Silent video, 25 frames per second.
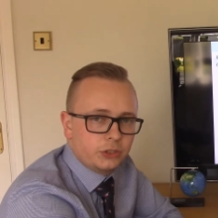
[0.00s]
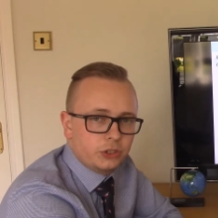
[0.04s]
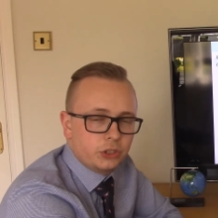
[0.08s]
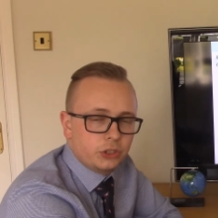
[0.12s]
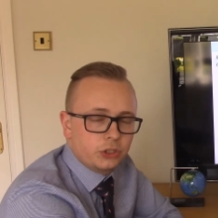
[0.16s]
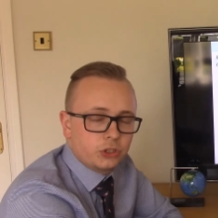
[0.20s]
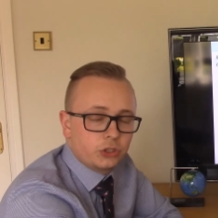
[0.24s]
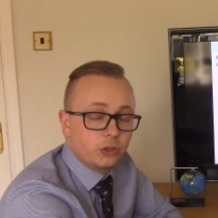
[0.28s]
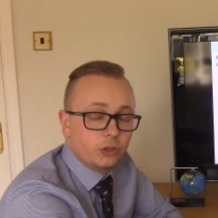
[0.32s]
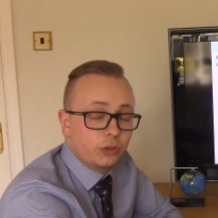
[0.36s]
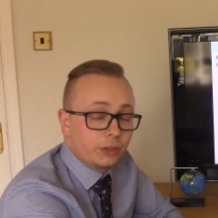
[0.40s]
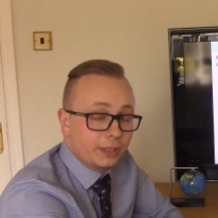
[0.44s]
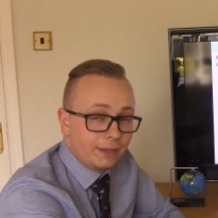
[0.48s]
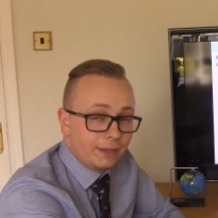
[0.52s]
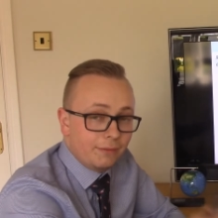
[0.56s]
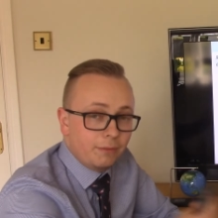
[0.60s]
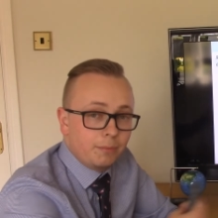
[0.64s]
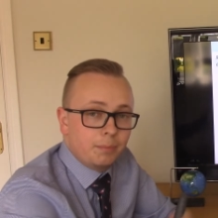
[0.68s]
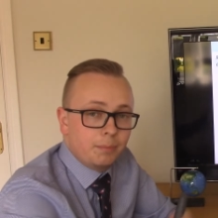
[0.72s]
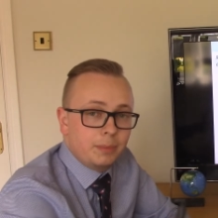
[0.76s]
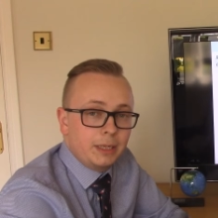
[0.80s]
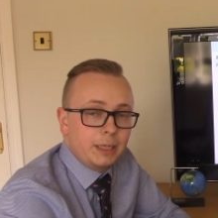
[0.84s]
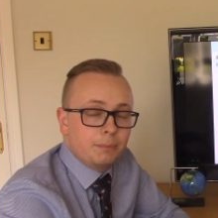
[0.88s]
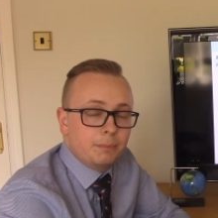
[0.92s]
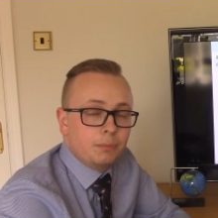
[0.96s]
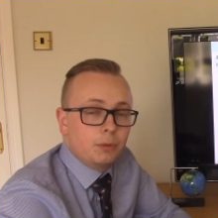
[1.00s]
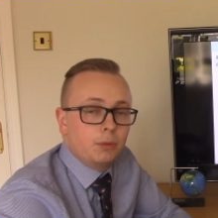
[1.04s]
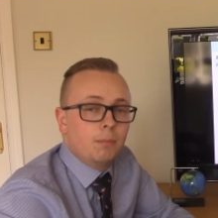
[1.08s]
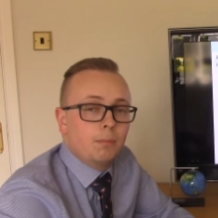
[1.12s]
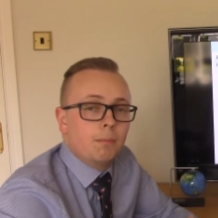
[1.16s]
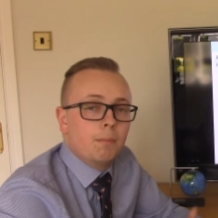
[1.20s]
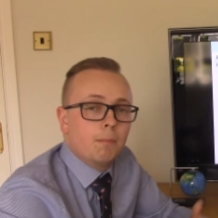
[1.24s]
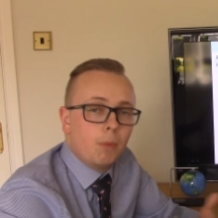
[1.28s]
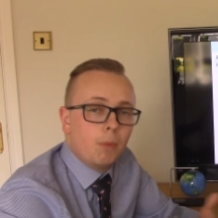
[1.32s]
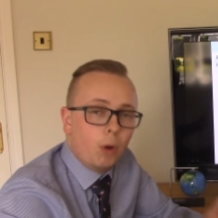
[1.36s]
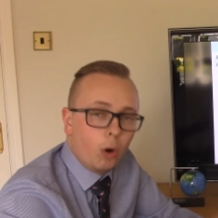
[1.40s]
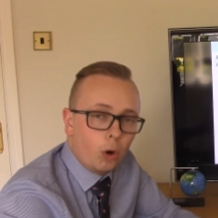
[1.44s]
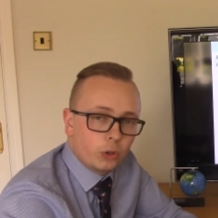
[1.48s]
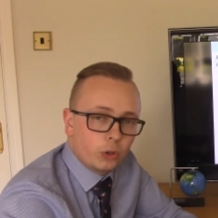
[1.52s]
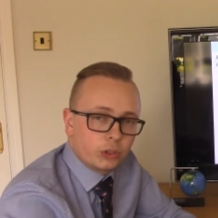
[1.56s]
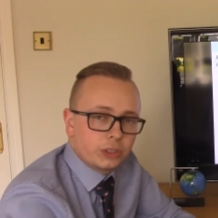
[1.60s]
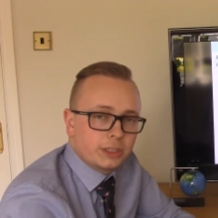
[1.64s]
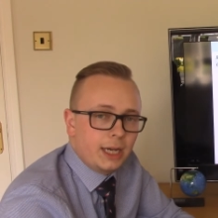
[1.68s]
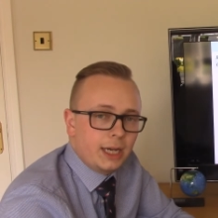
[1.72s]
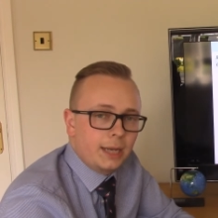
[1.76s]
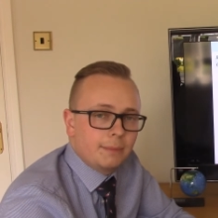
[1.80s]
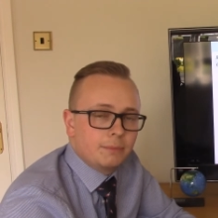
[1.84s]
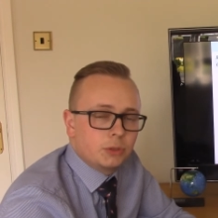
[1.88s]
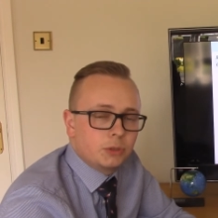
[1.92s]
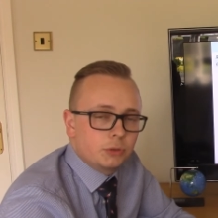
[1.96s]
so giving people more
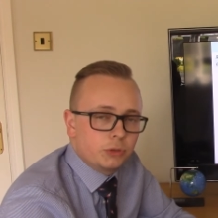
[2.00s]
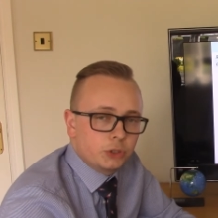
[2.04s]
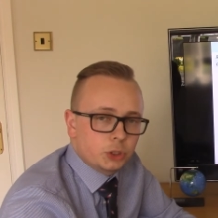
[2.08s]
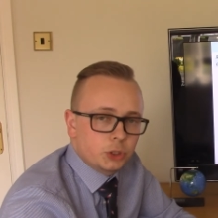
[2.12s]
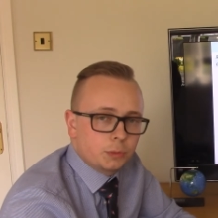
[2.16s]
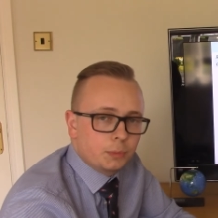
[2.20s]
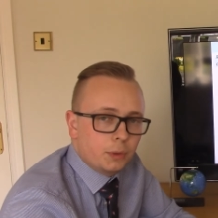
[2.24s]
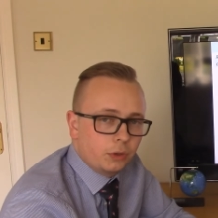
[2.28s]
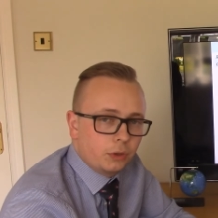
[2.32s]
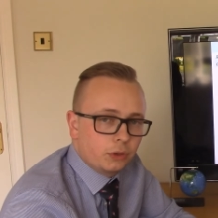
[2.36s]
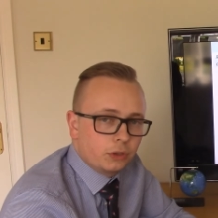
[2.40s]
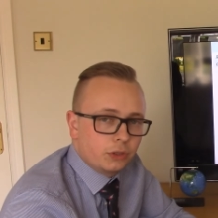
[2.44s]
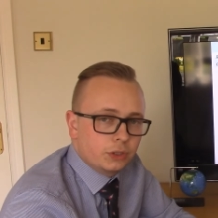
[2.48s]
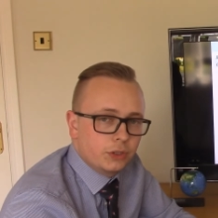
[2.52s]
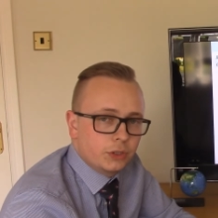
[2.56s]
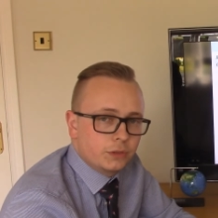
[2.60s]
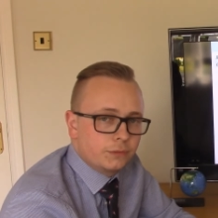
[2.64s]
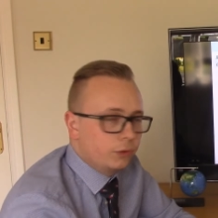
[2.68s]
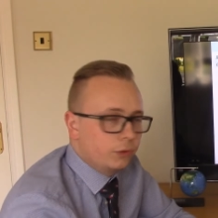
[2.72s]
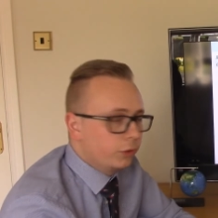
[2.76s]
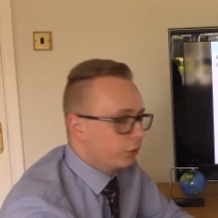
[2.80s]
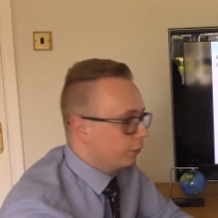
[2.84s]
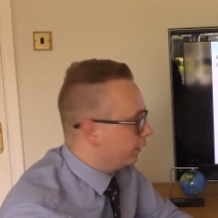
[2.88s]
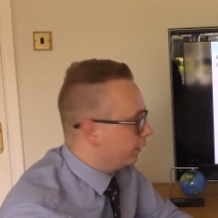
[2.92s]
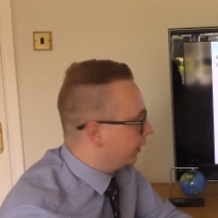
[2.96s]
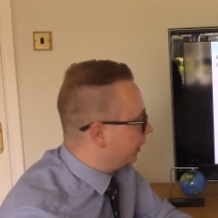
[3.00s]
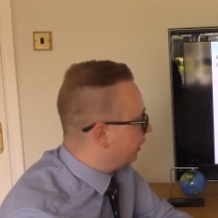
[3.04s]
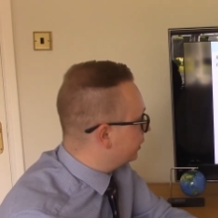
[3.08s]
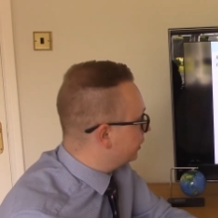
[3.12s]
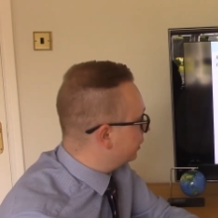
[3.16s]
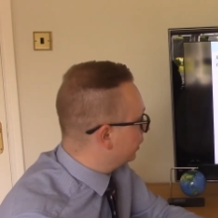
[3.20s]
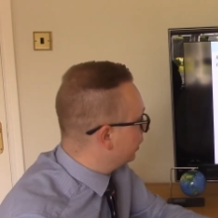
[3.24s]
time to respond to this flood event,